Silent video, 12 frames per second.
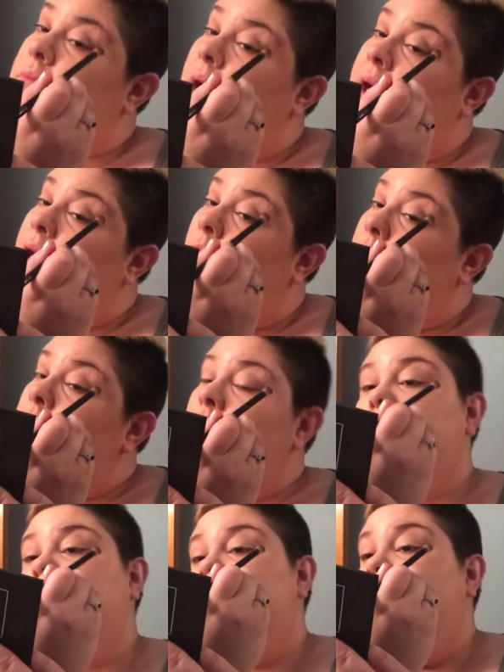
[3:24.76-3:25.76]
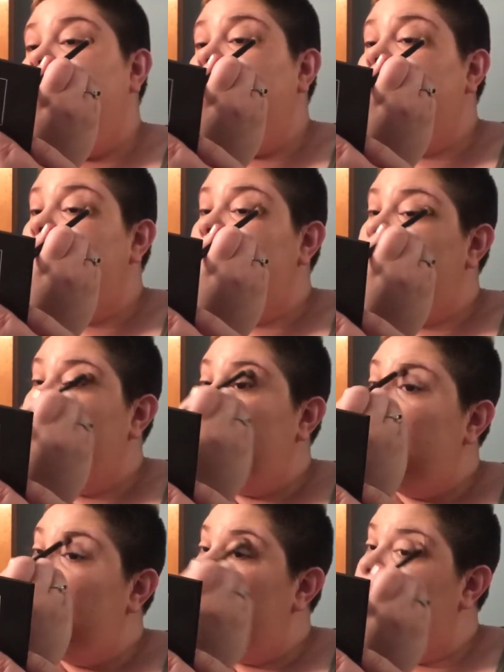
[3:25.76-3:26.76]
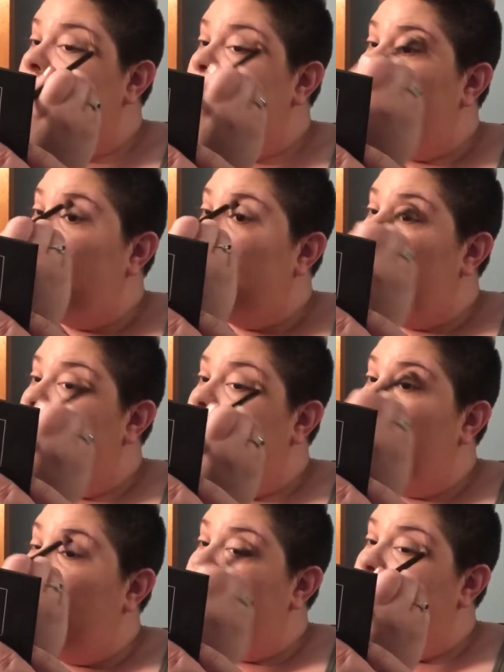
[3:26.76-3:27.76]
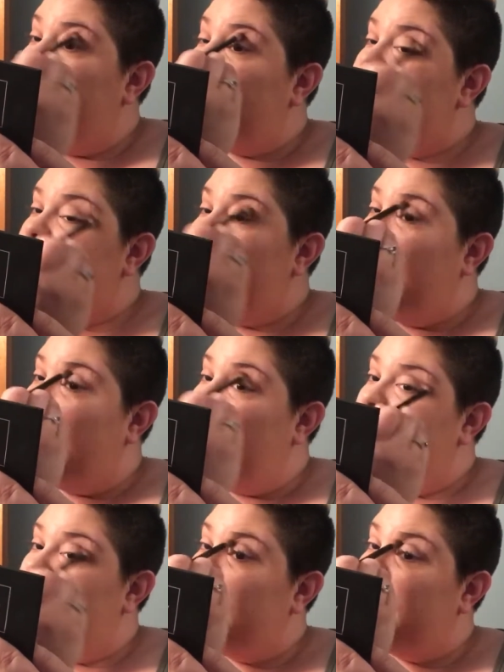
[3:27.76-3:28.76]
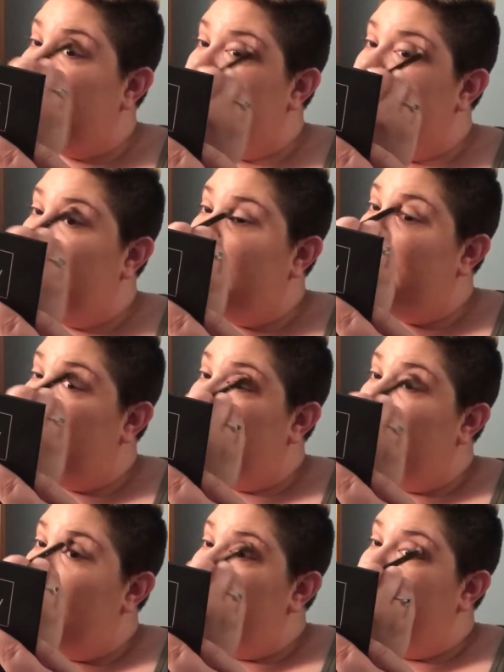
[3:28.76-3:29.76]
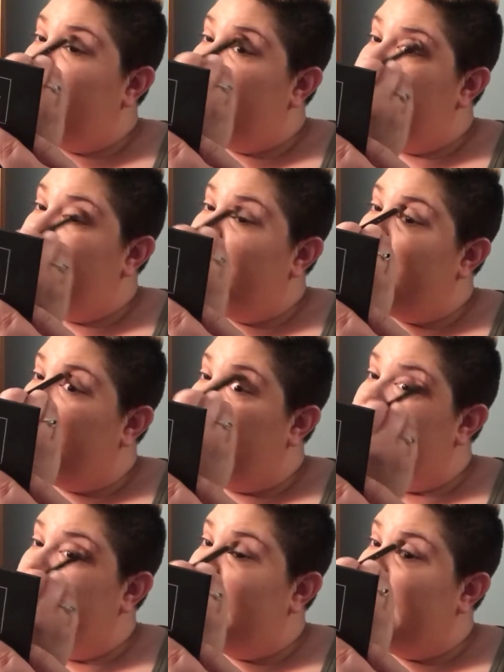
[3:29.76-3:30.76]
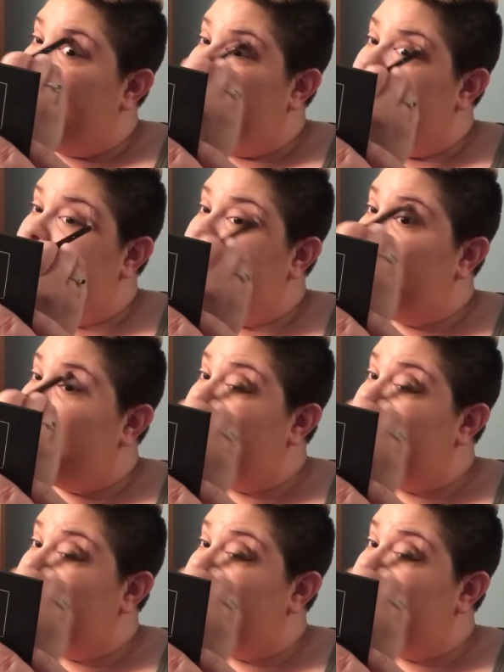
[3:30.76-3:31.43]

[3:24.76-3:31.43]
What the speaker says: I know well, or around here, Metro Detroit area,